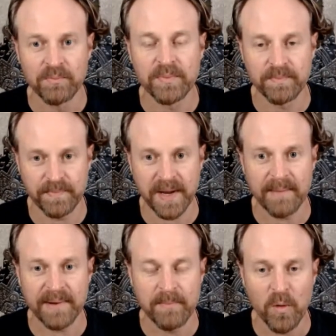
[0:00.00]

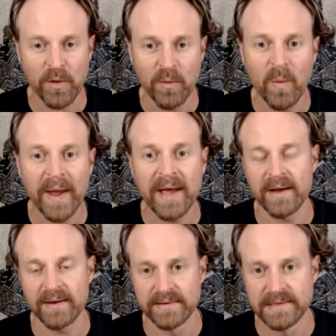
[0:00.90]
becoming more
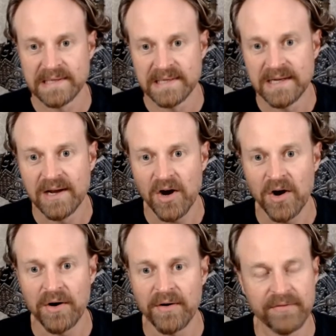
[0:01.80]
aware
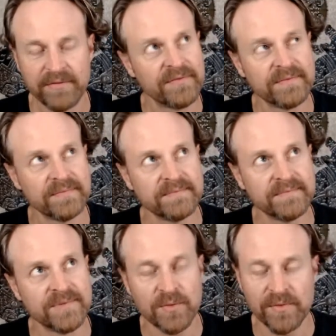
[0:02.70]
of
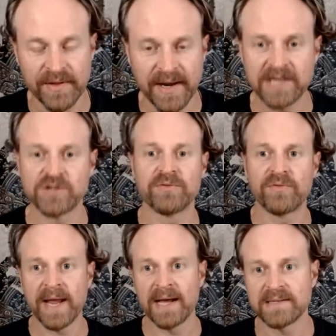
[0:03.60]
the nature of
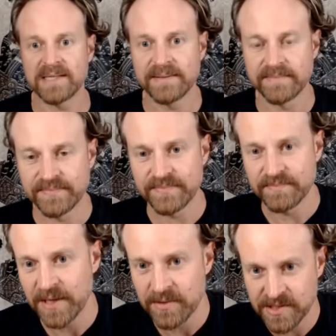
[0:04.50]
reality,
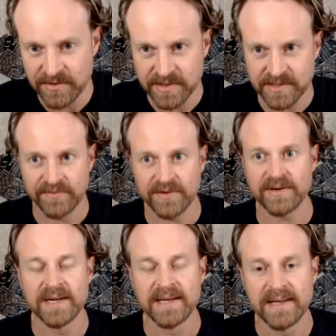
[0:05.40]
because there is a
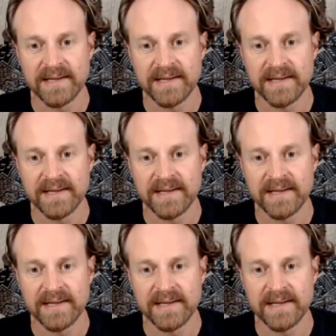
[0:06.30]
very